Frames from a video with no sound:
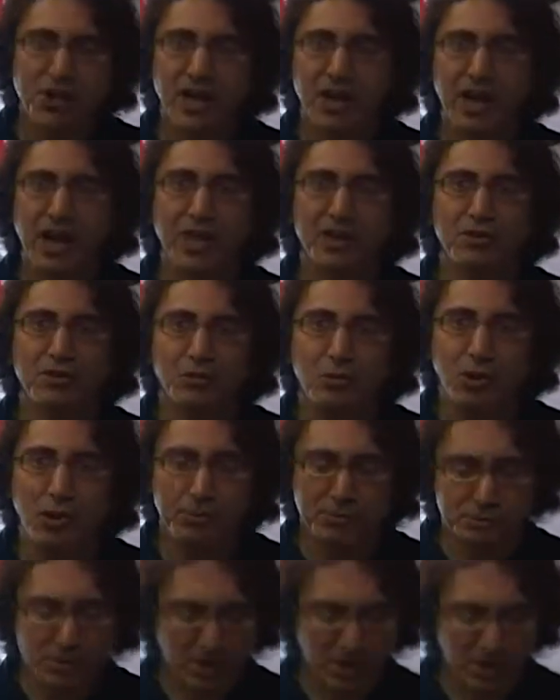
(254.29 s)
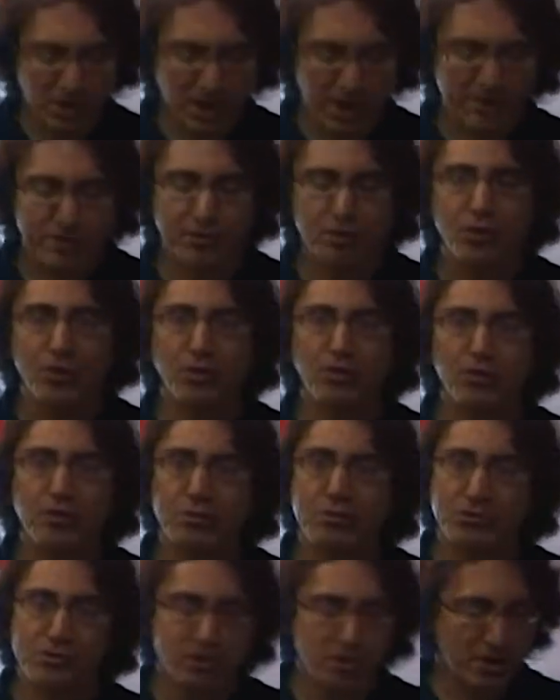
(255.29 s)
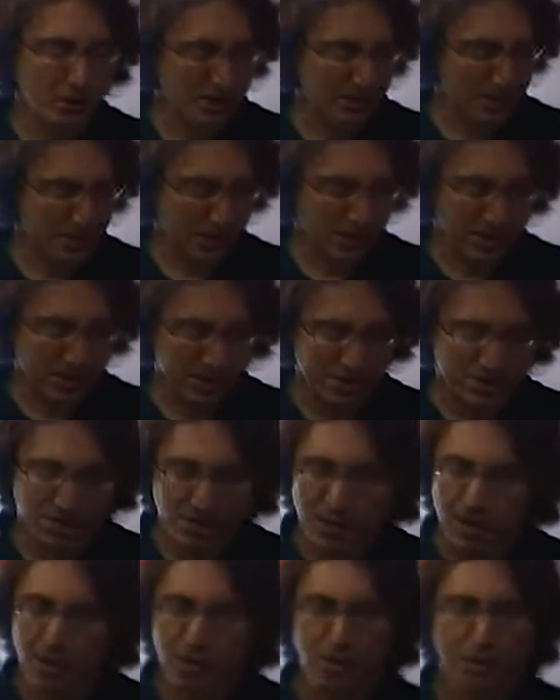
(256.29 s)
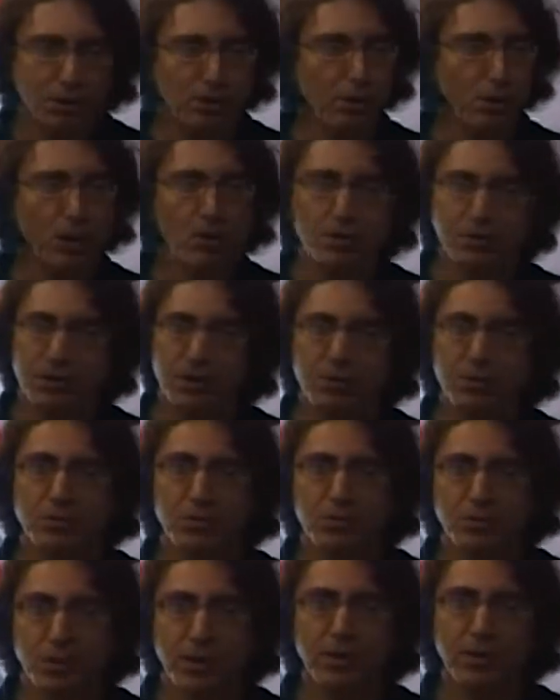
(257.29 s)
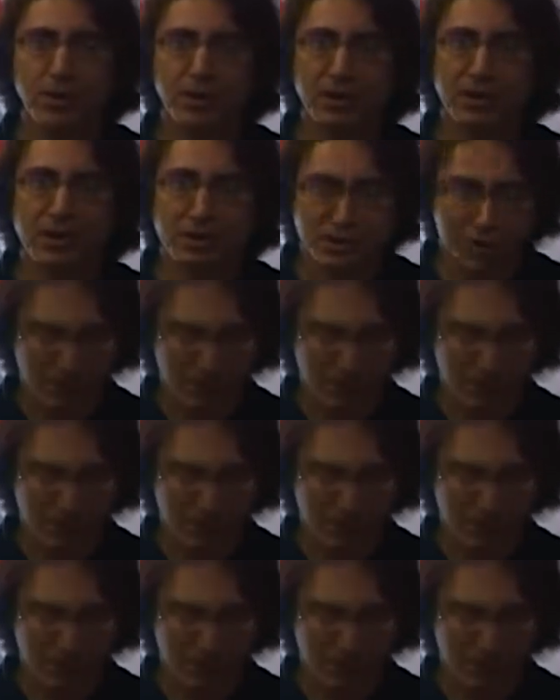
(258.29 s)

to check out the website. You have to go to the museum. It is loaded with American